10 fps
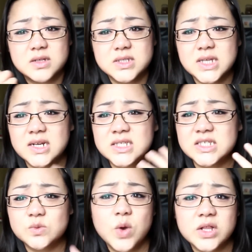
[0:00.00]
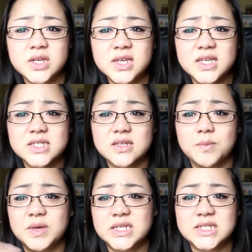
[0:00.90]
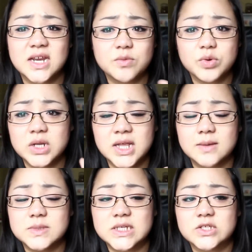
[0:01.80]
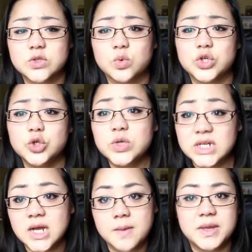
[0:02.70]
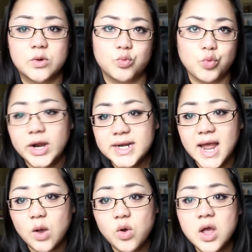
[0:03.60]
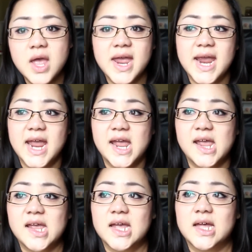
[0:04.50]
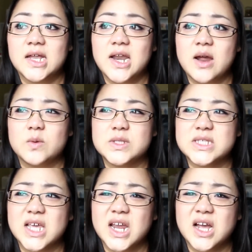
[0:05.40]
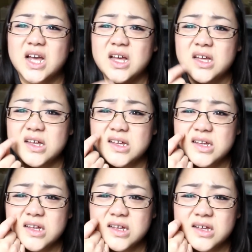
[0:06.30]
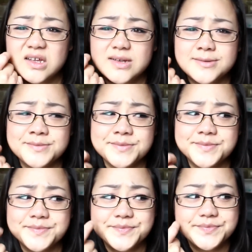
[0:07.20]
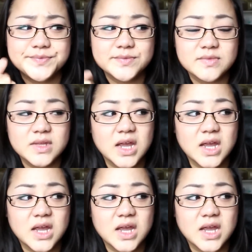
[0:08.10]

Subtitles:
sudden swelling is a big sign of preeclampsia, so you need to come in right now. And I was like, I'm